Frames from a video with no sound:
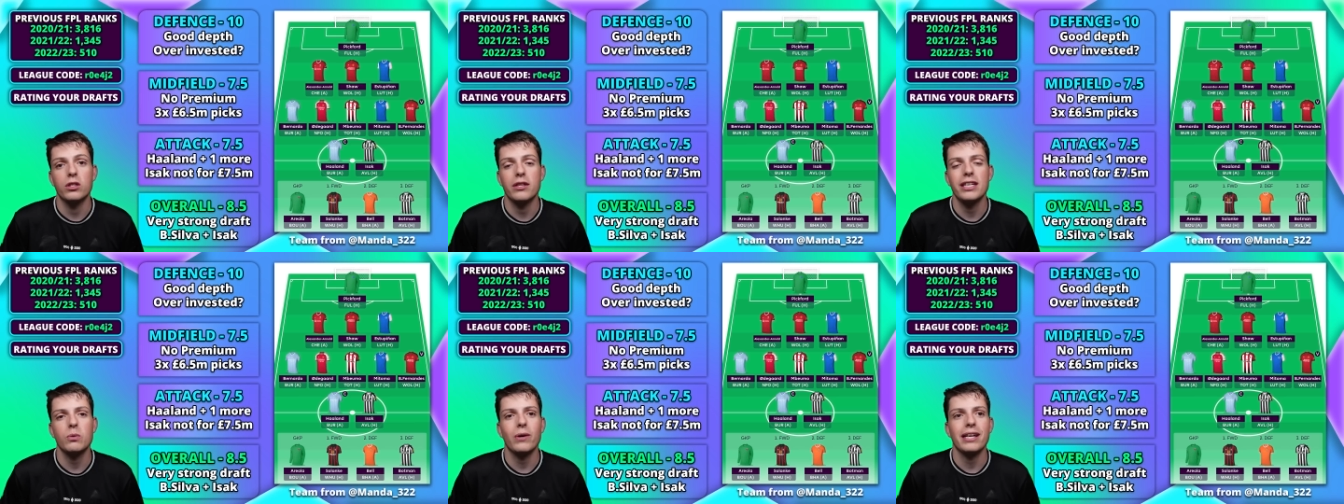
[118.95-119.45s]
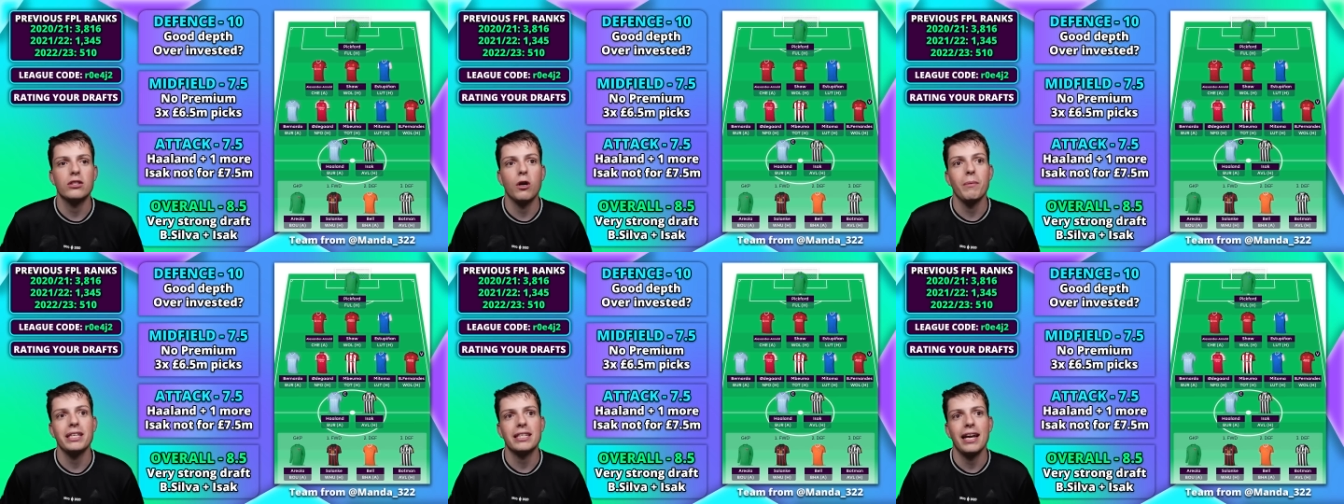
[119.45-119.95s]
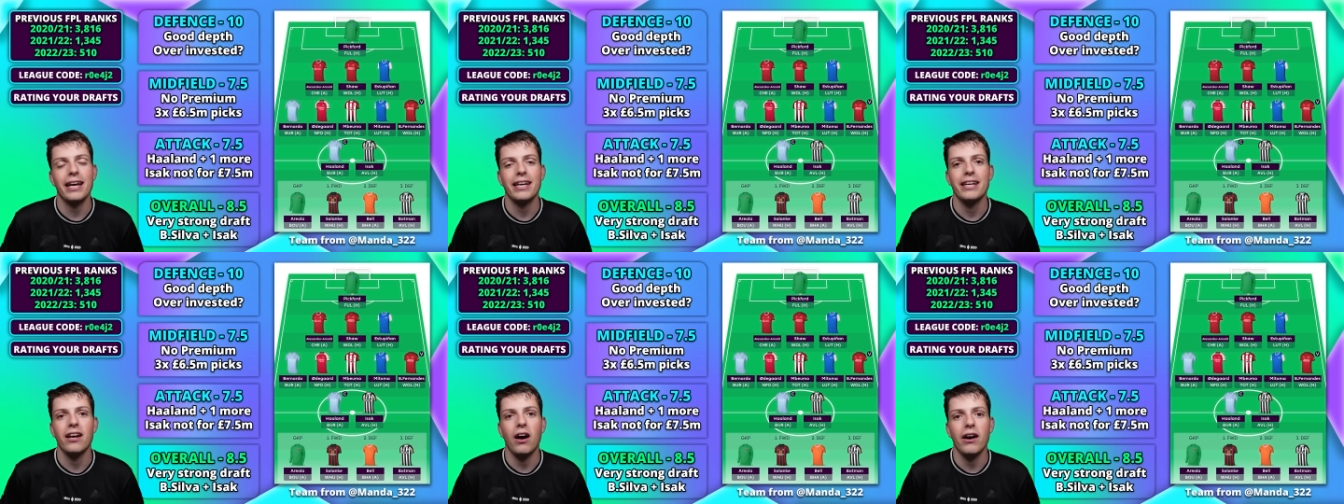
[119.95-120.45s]
So this one has Dominic Solanke
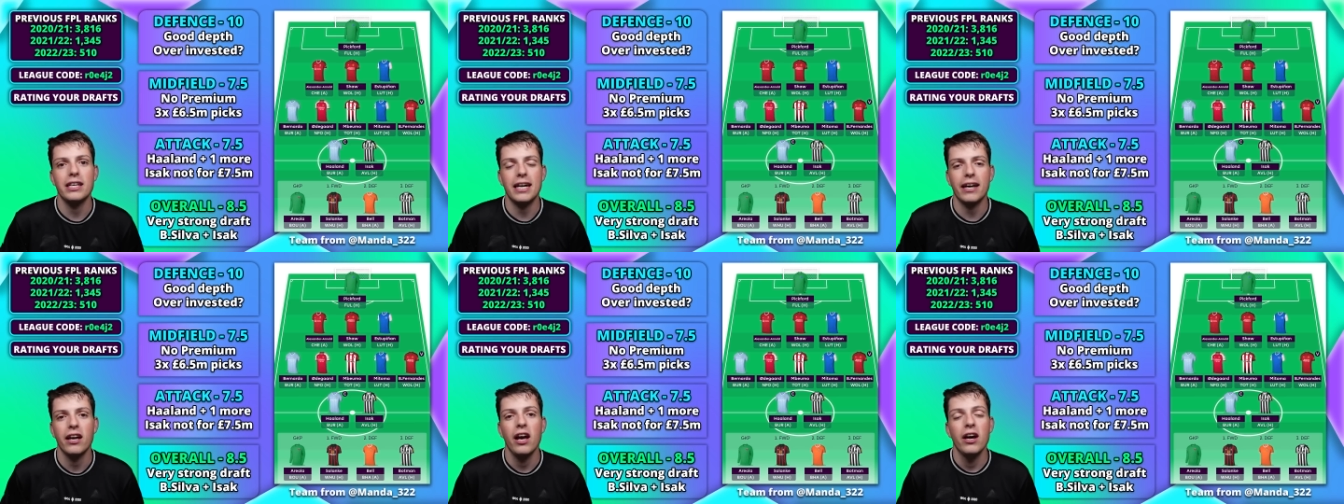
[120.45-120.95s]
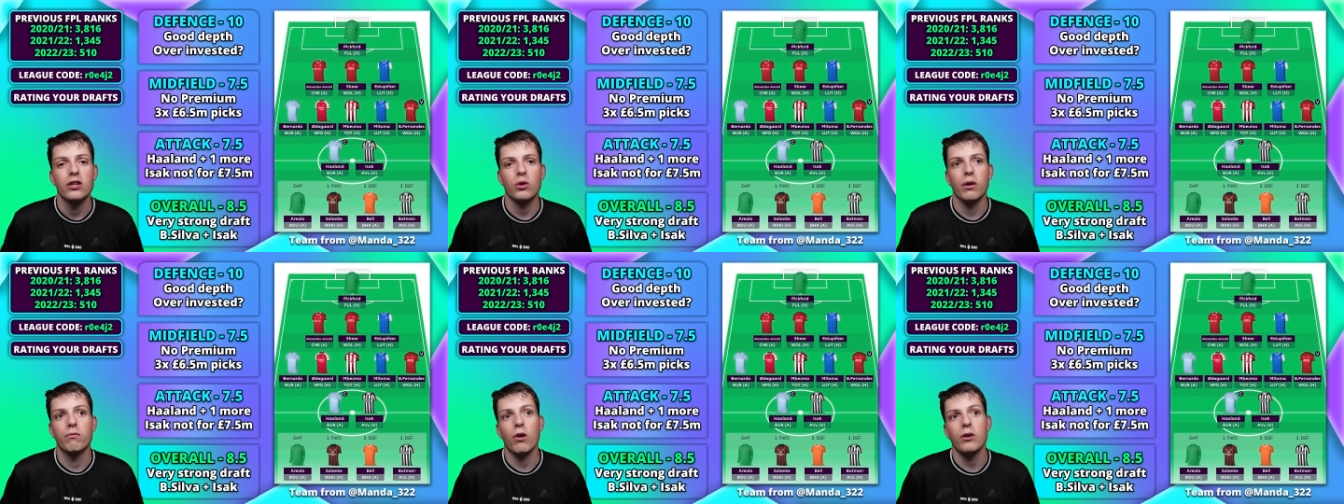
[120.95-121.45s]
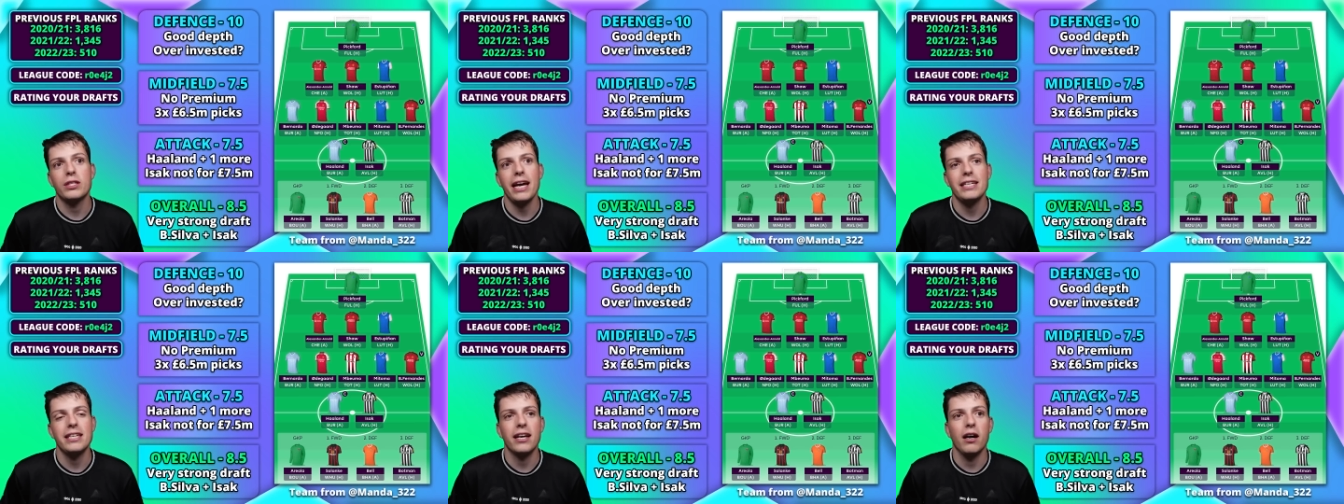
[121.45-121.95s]
and Isaac sort of
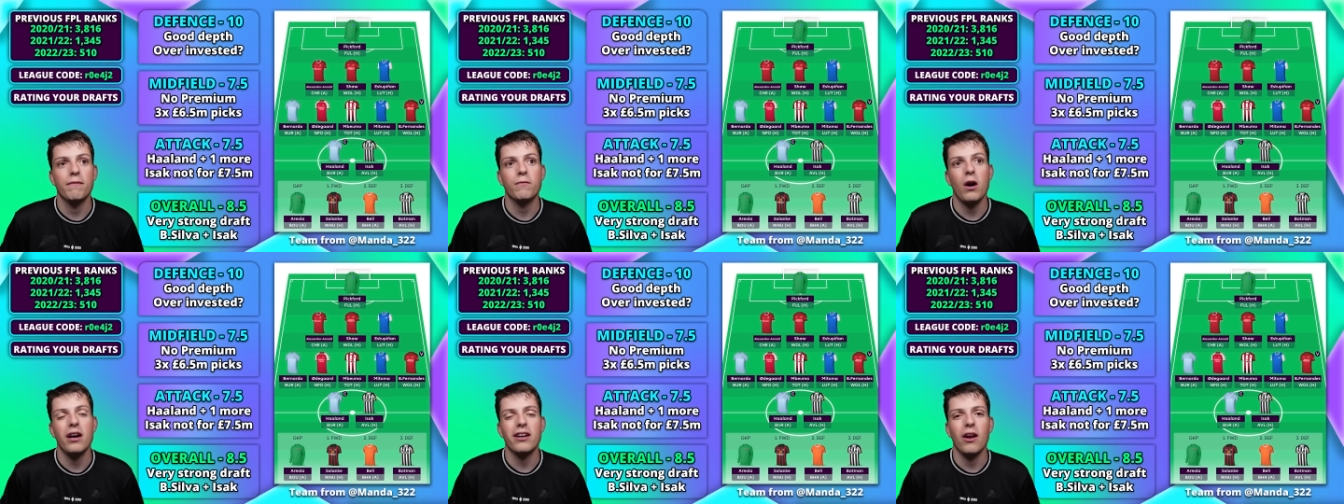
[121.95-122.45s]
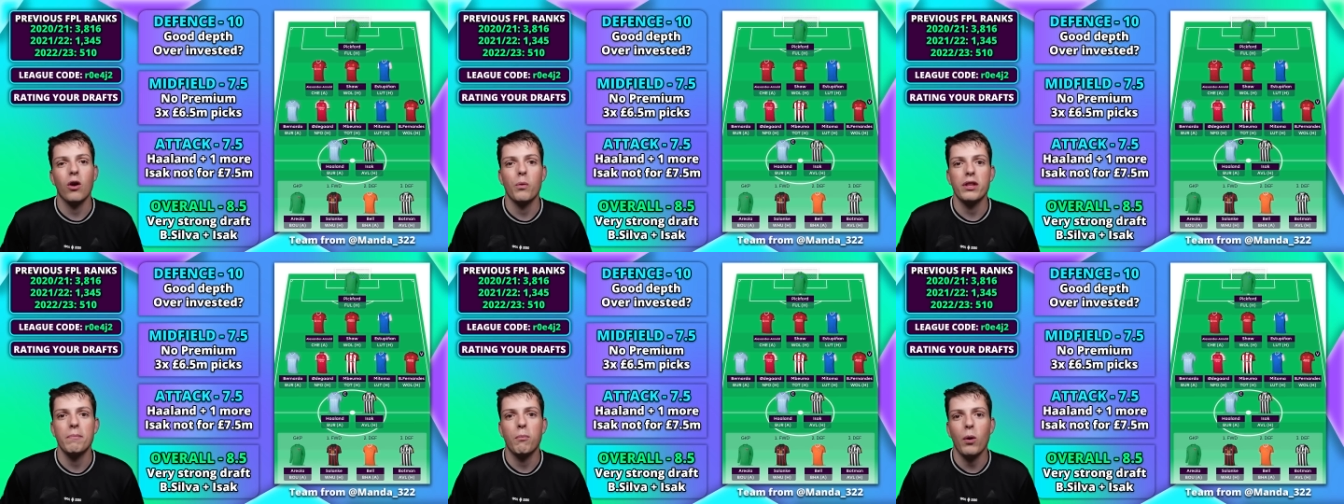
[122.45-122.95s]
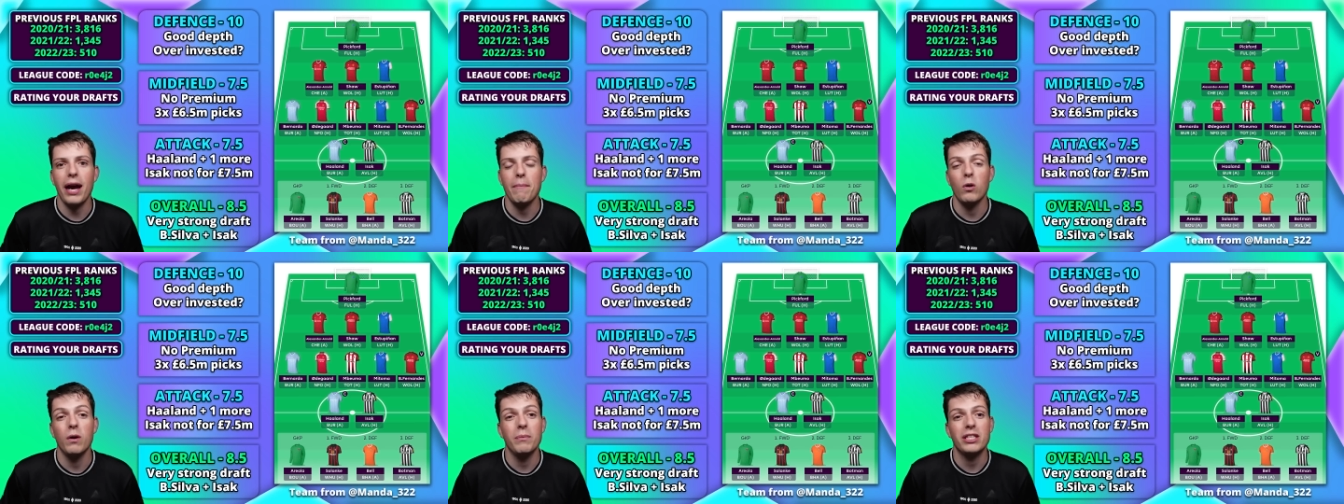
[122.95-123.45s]
rotating up front, along with Mbeumo and